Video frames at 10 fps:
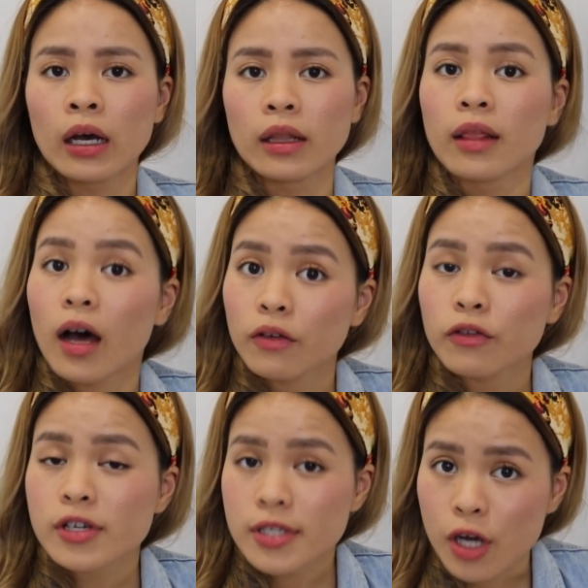love
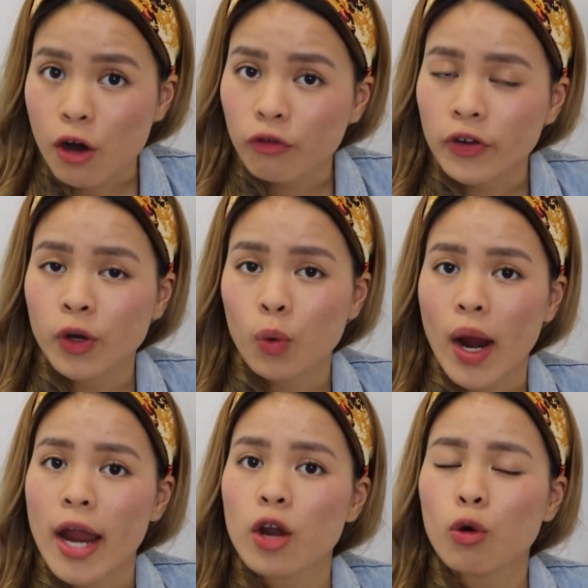yourself in a
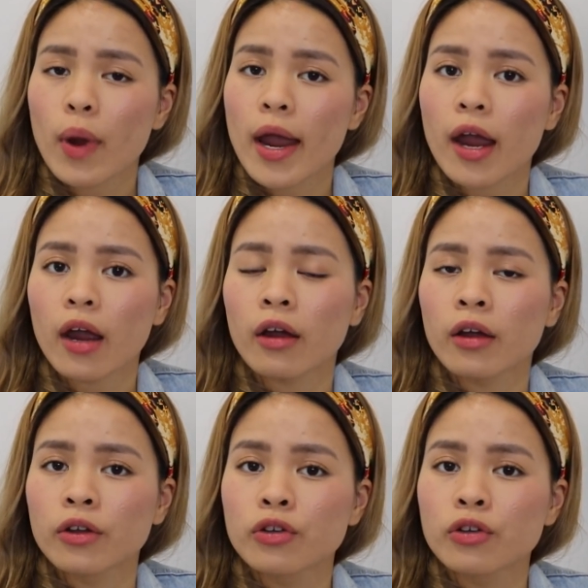way where